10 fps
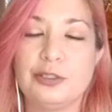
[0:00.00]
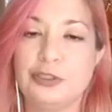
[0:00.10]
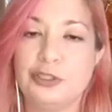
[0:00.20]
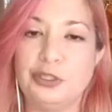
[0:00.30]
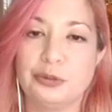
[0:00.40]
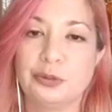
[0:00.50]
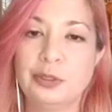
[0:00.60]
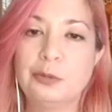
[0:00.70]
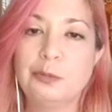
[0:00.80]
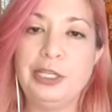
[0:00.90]
to do.
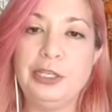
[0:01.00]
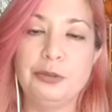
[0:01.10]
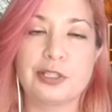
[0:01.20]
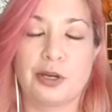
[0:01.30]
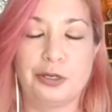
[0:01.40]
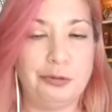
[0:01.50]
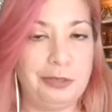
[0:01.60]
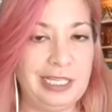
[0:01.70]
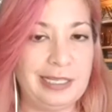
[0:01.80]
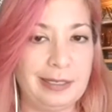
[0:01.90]
We use our
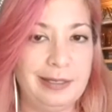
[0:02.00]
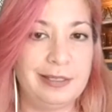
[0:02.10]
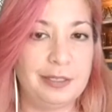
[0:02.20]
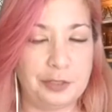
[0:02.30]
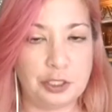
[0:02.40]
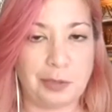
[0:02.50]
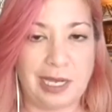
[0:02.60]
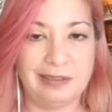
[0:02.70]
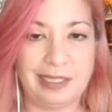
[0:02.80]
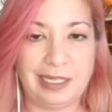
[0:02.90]
unique
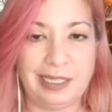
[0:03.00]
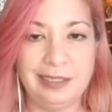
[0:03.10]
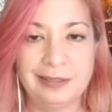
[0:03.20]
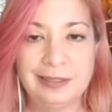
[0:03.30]
individuality.